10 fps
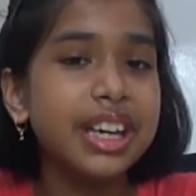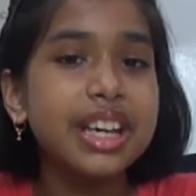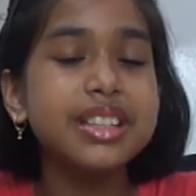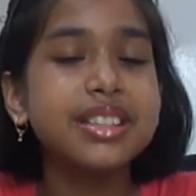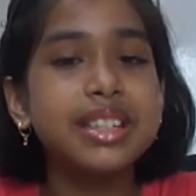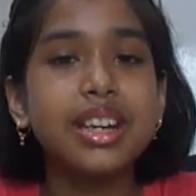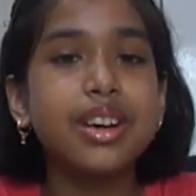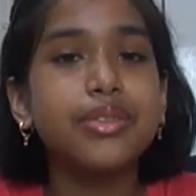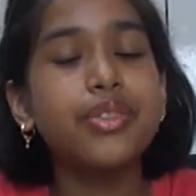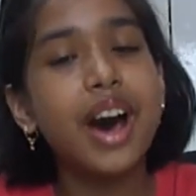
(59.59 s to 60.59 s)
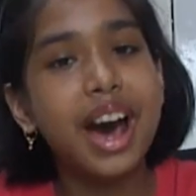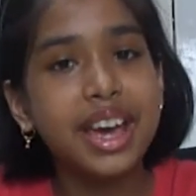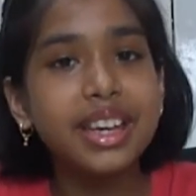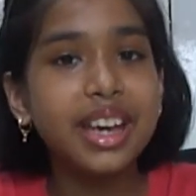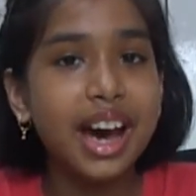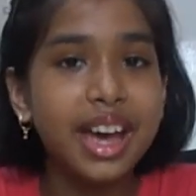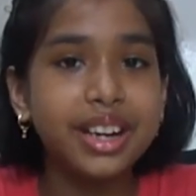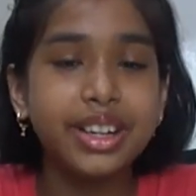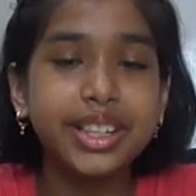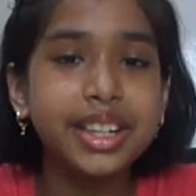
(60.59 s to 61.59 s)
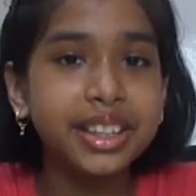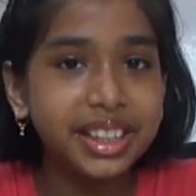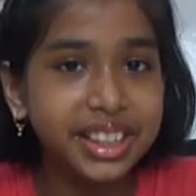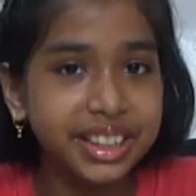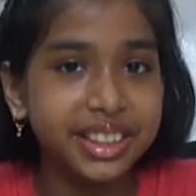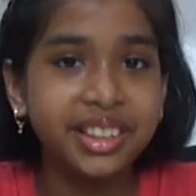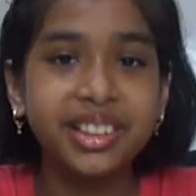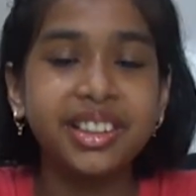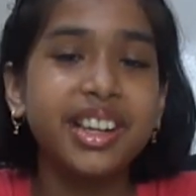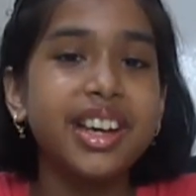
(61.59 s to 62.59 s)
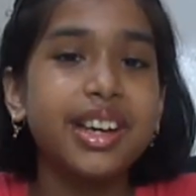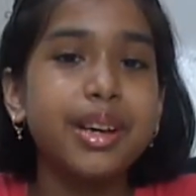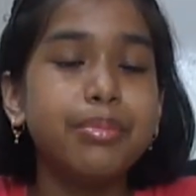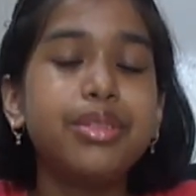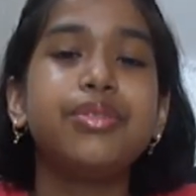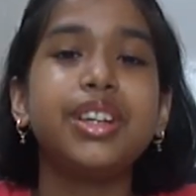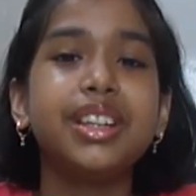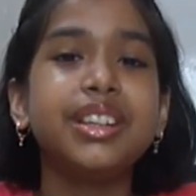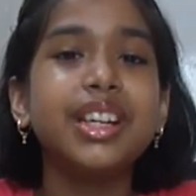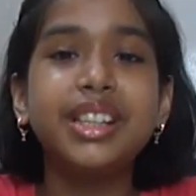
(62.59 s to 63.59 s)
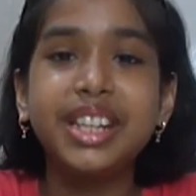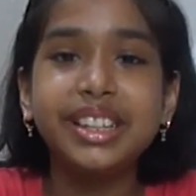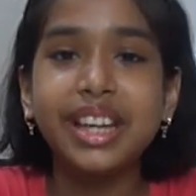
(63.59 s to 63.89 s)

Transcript: Instead of I had written E between the T